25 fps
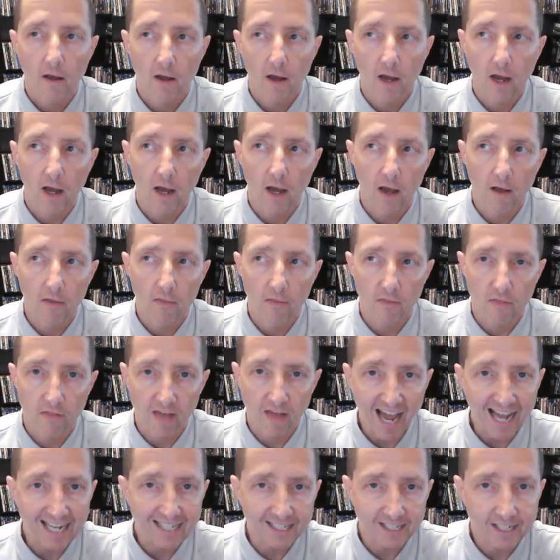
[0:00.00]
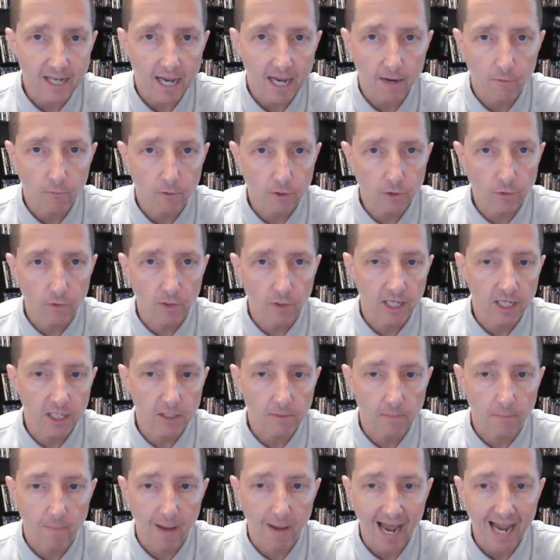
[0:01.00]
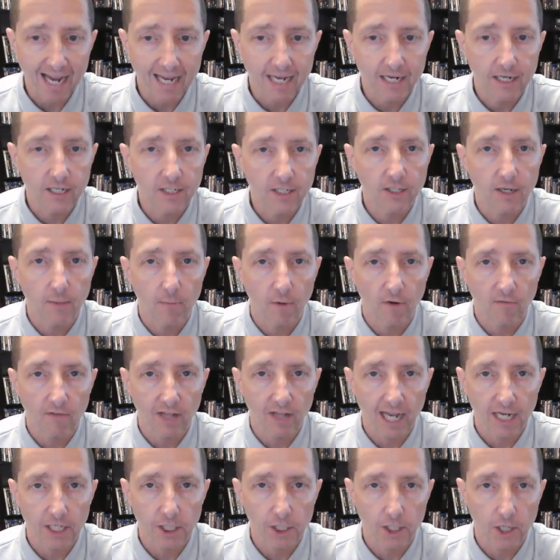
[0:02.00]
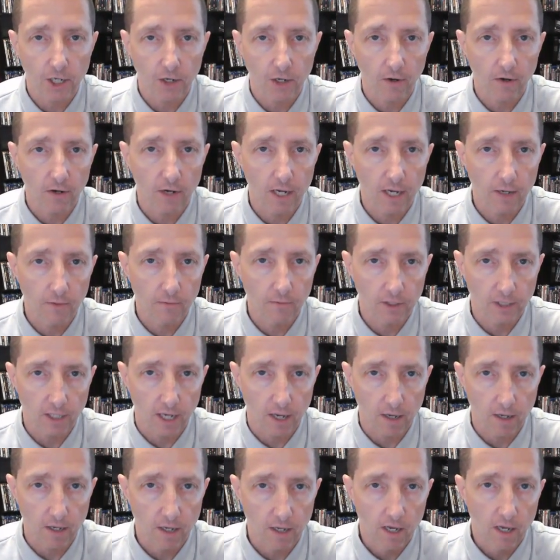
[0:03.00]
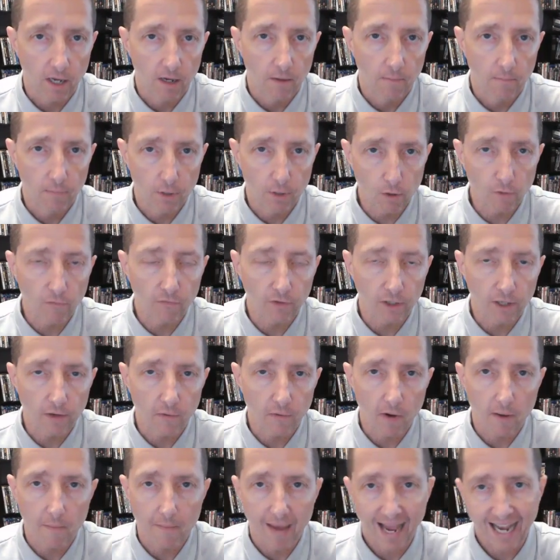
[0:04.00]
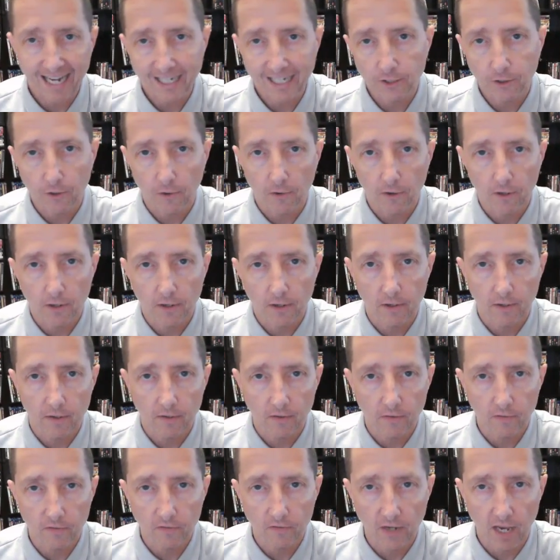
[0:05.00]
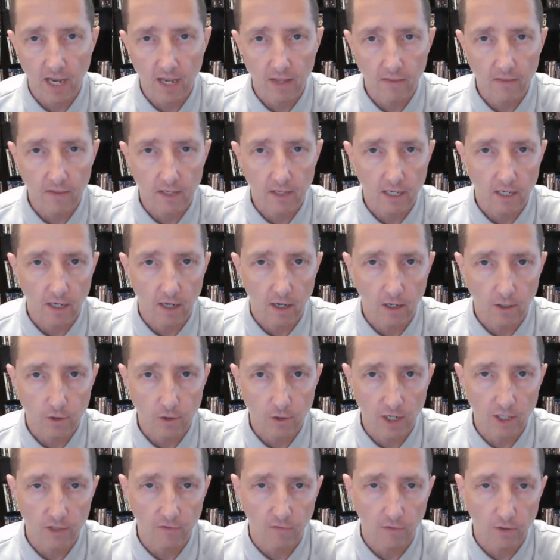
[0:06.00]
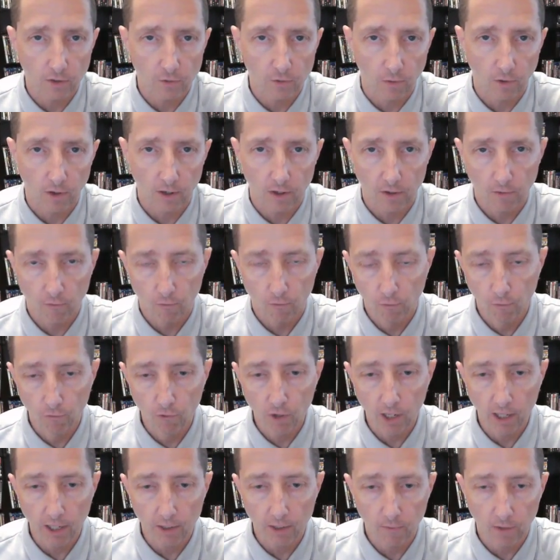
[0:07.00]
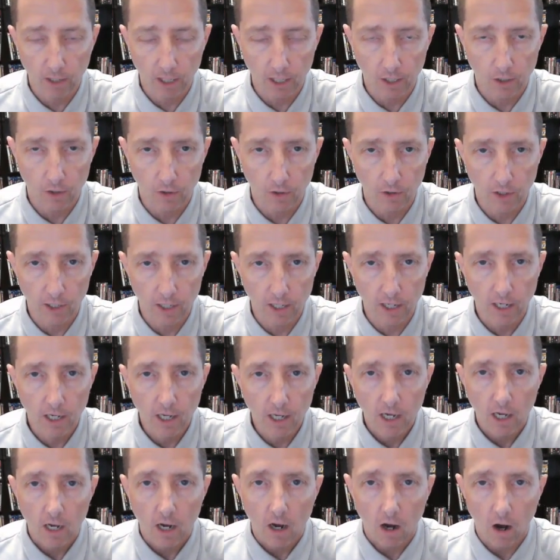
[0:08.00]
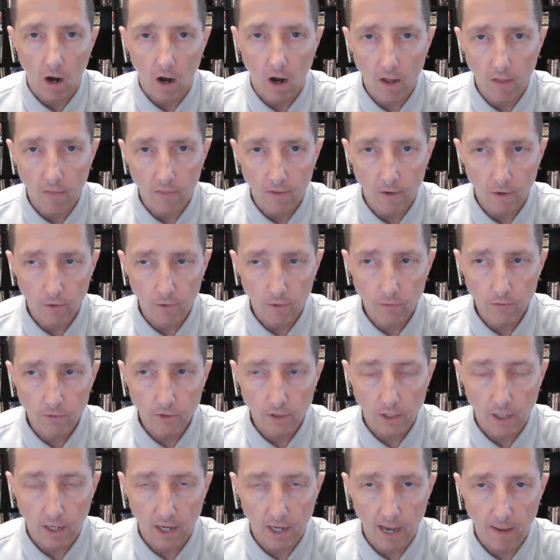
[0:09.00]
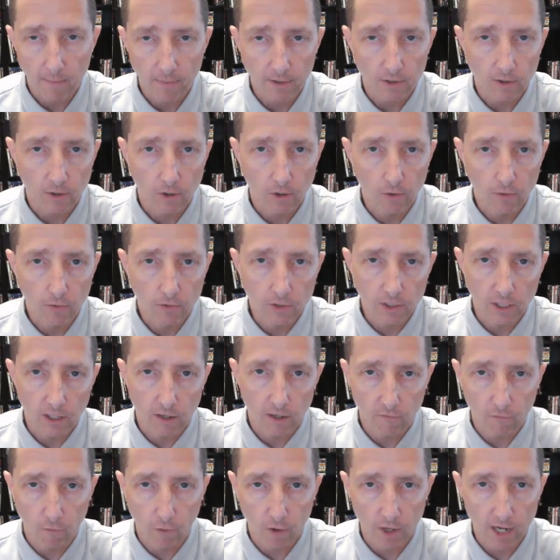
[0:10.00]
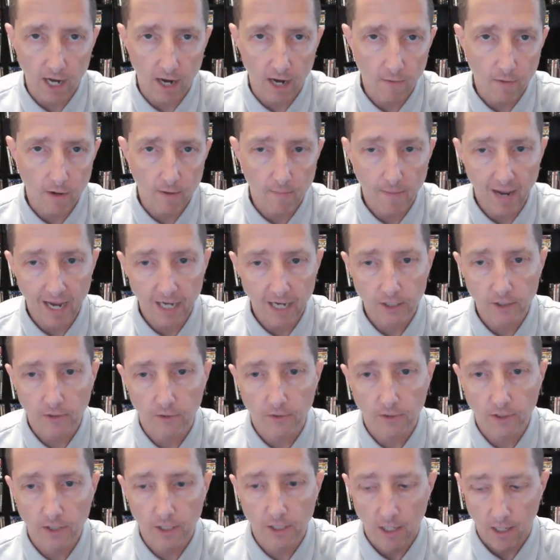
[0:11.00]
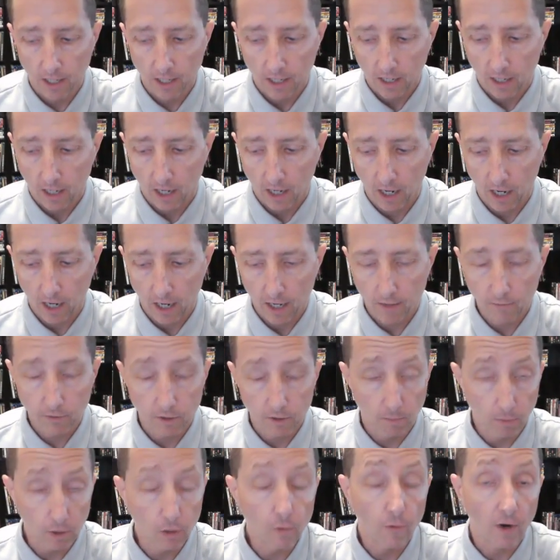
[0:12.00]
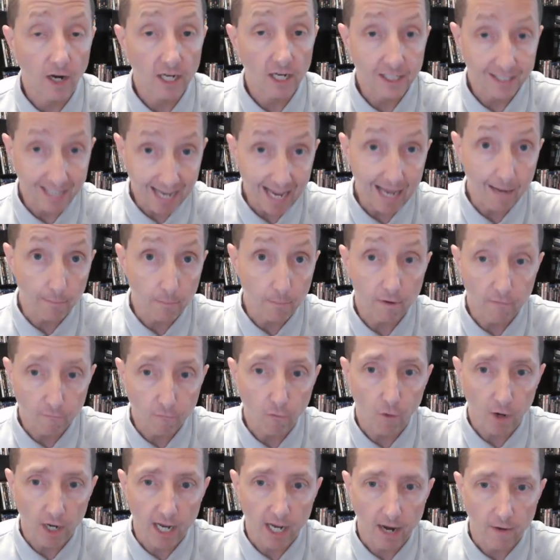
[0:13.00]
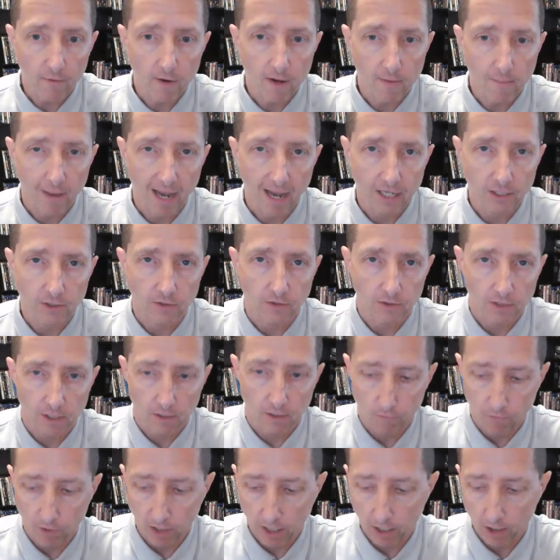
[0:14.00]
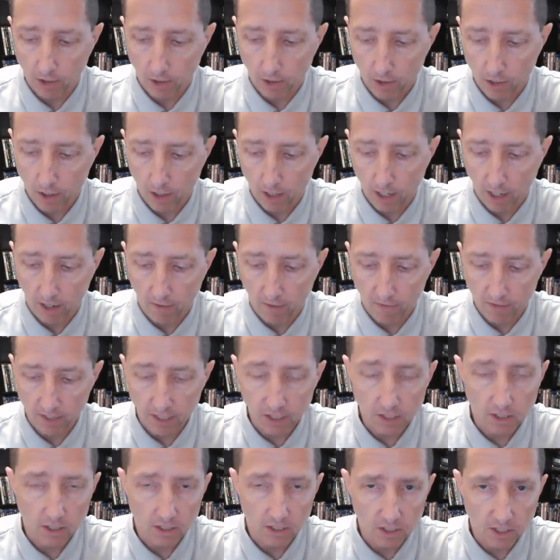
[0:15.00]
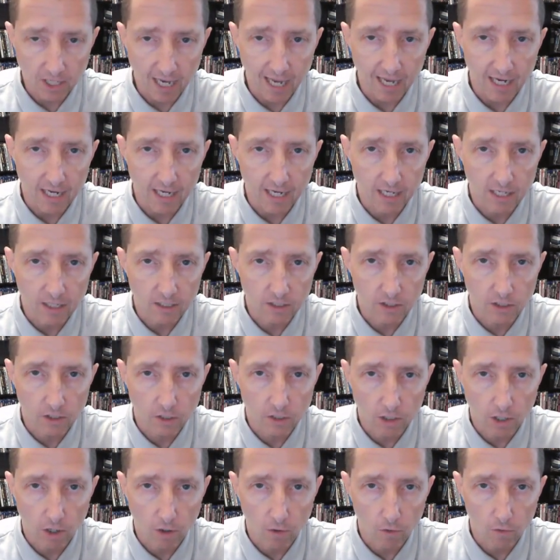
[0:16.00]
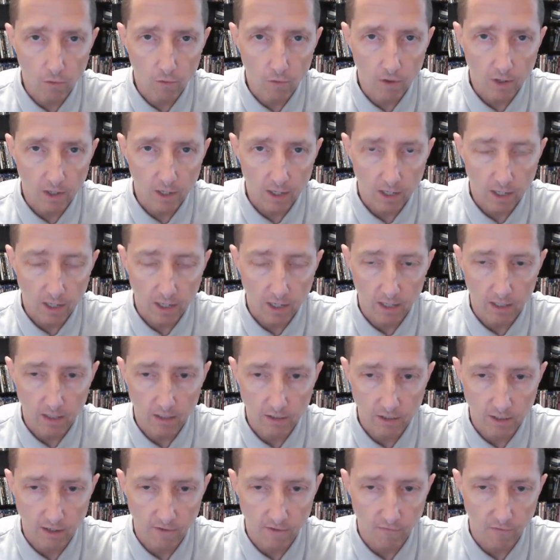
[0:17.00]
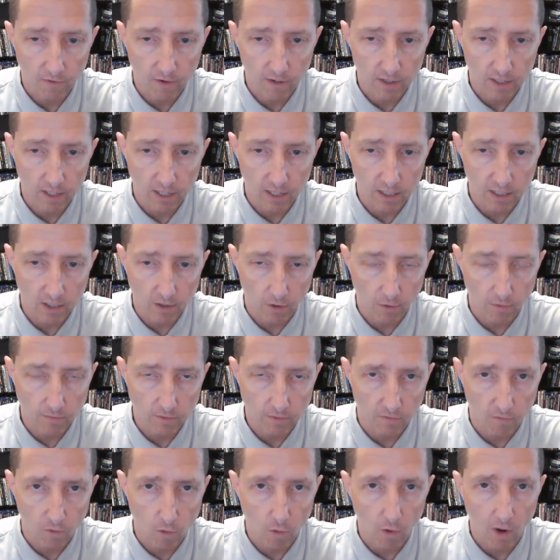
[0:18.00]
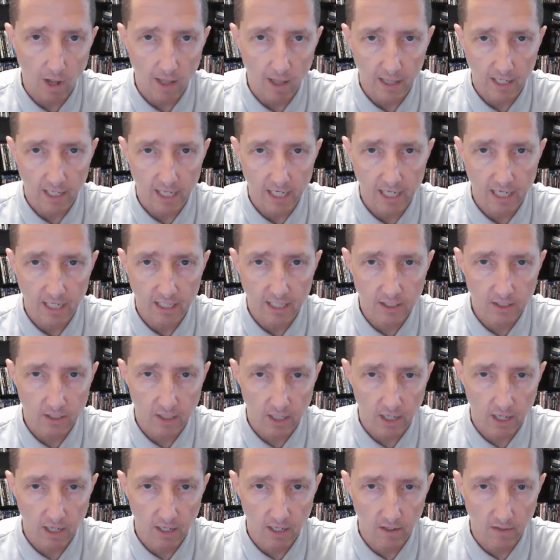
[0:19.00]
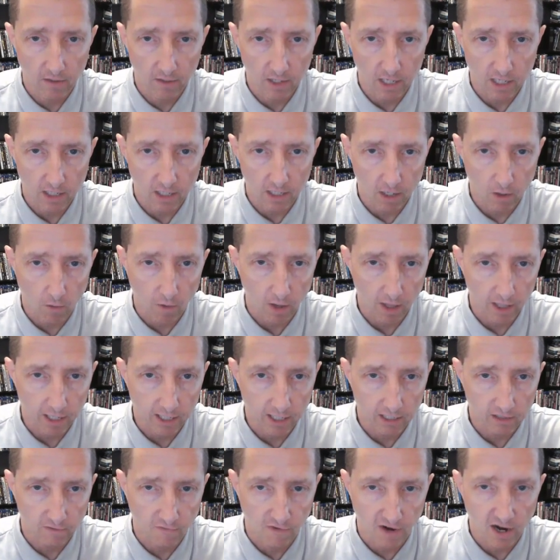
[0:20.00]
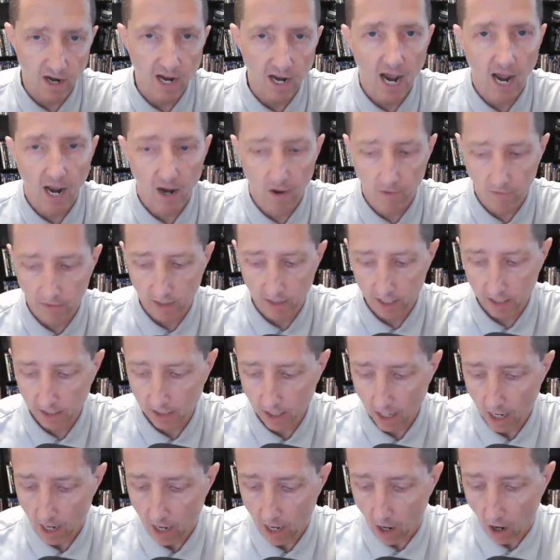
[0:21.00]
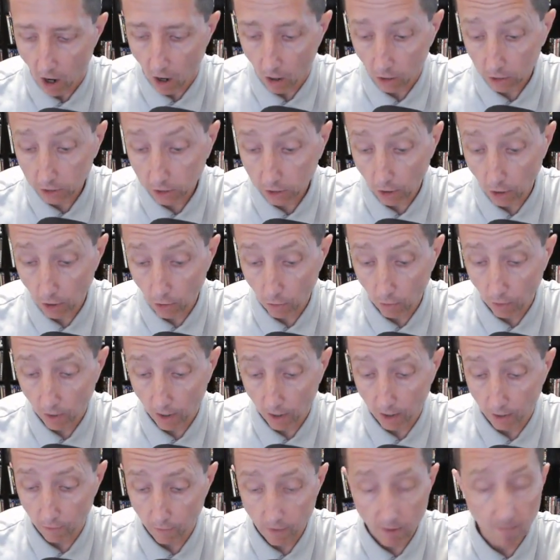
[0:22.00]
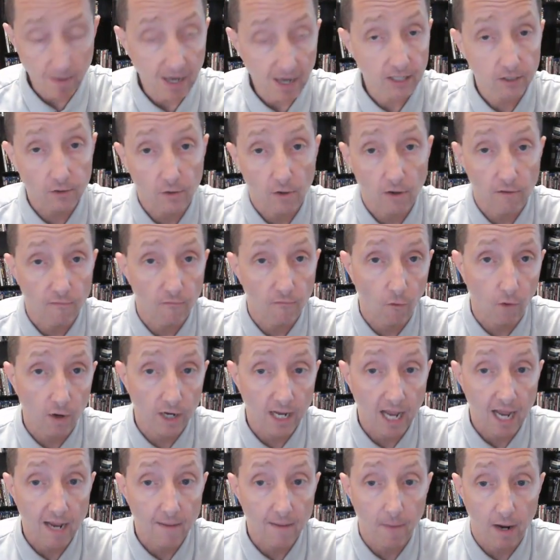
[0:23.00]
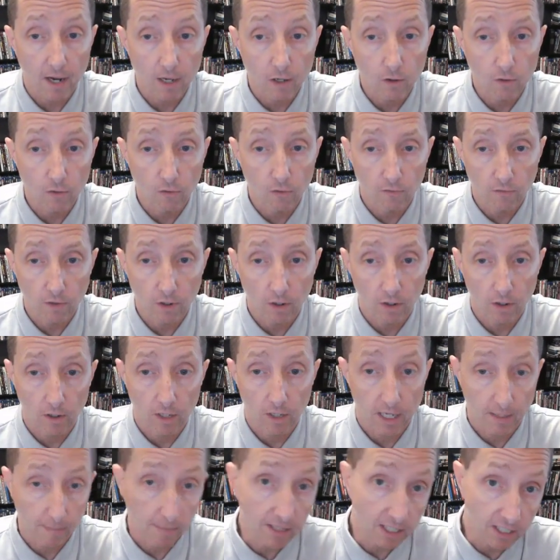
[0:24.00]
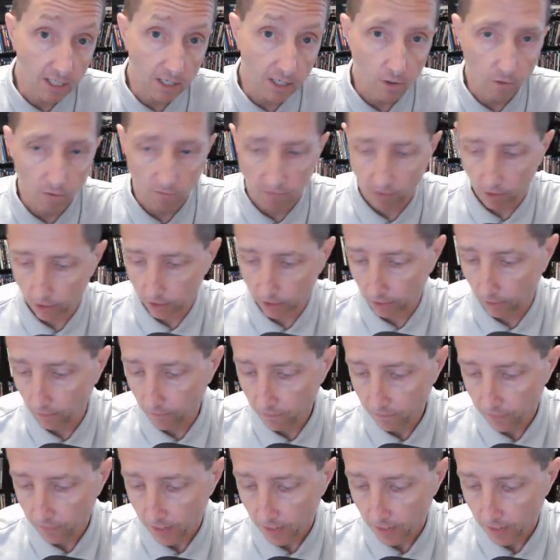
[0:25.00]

That set was released back in December of last year. It was a beautifully remastered set. The transfers were really, really good on those episodes, 4K remasters. It was a Blu-ray set, but 4K remasters. It really looked good. This set is no different in terms of quality. It's the quality is very high on these. Also remastered in 4K by NBC Universal.